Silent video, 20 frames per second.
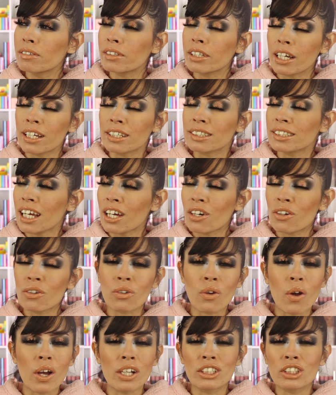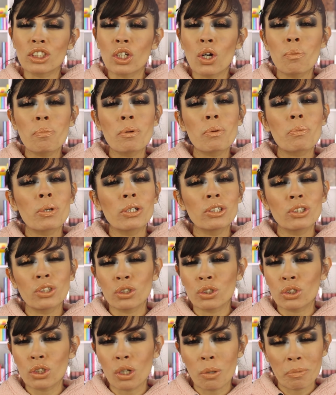Yes, I don't know, I just hope it brings
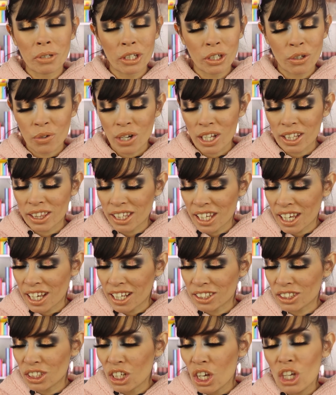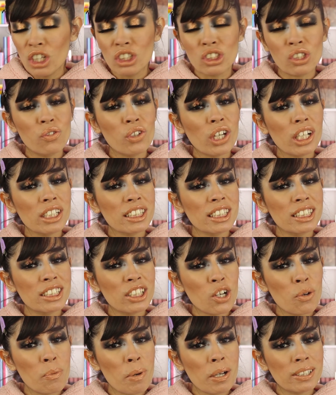you so many great things. So if you guys can
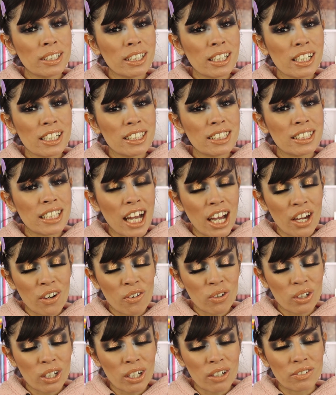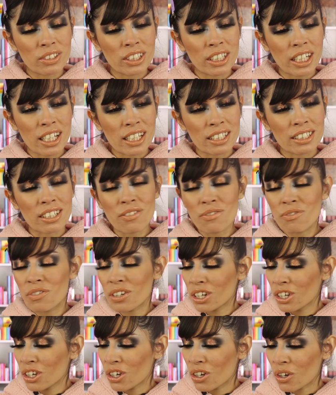tell by today's title of today's
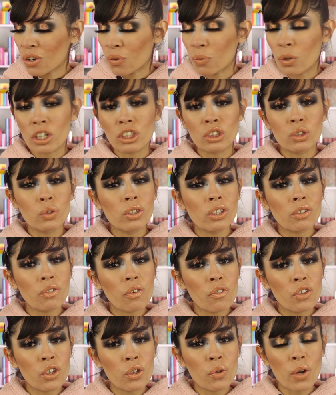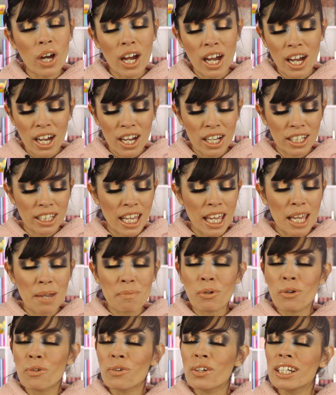video, we're doing a review on
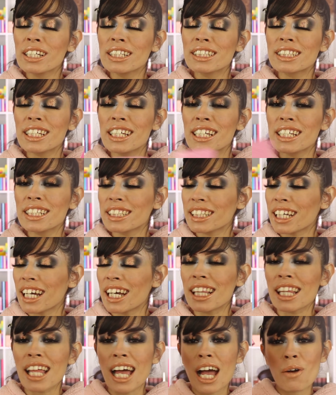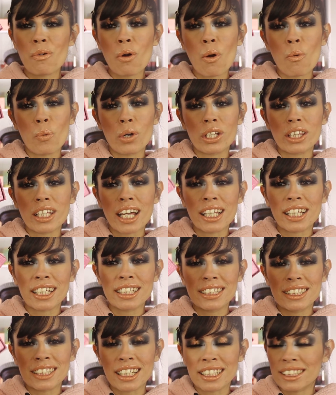Amrezy's collab with
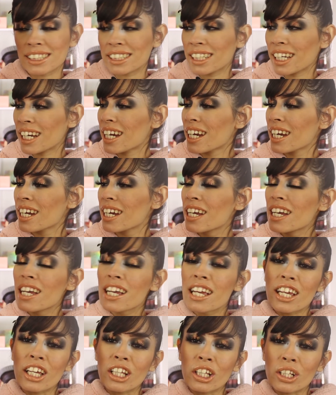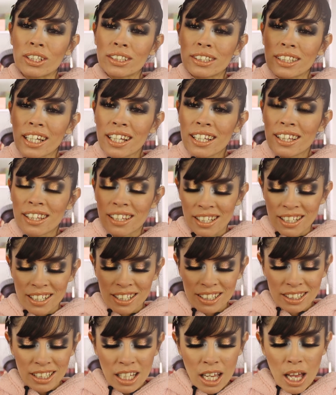Anastasia. It looks like
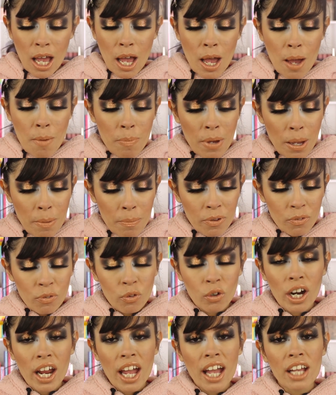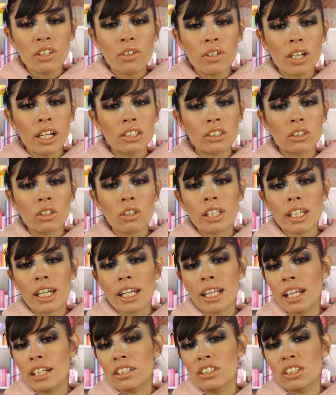this. But beforehand, you guys know that
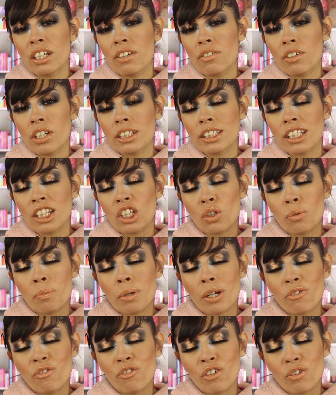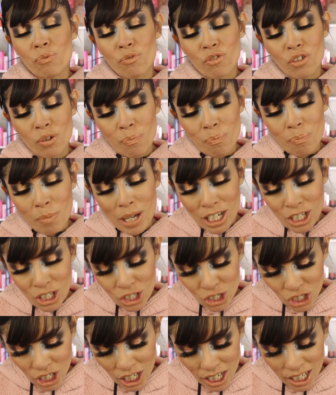I like to give you guys a little bit of
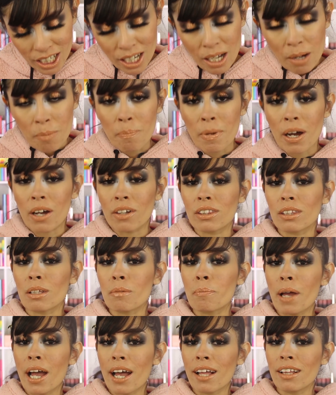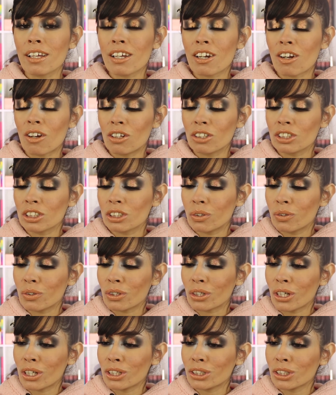information about the palette. Also,
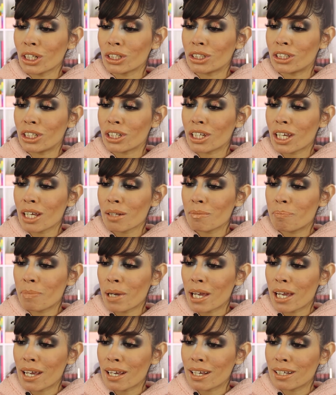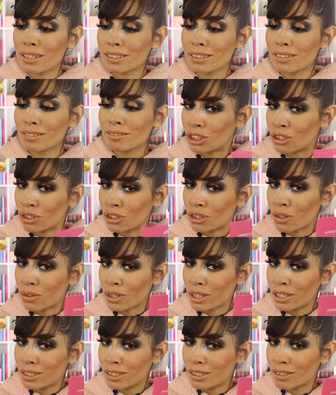yes, I did get bangs. Did you
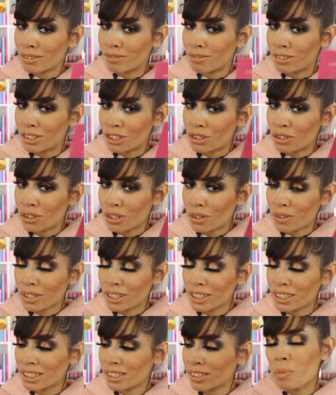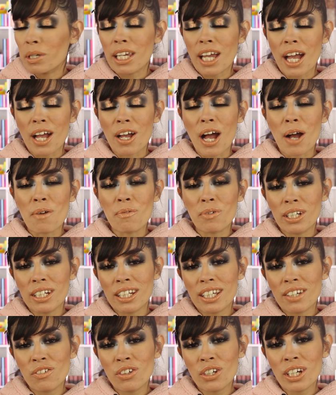notice? Did you notice? But yeah, I'm
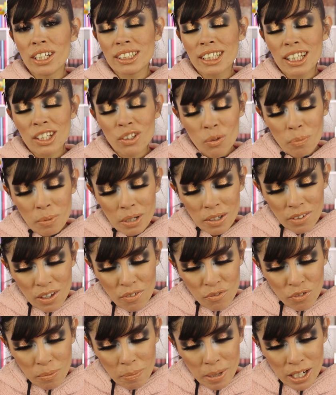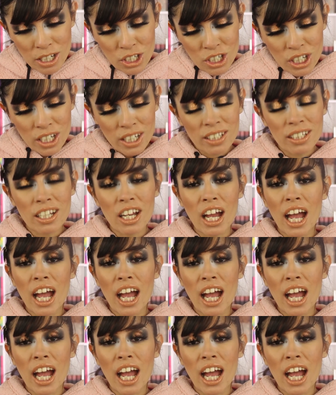gonna give you guys a little bit of information.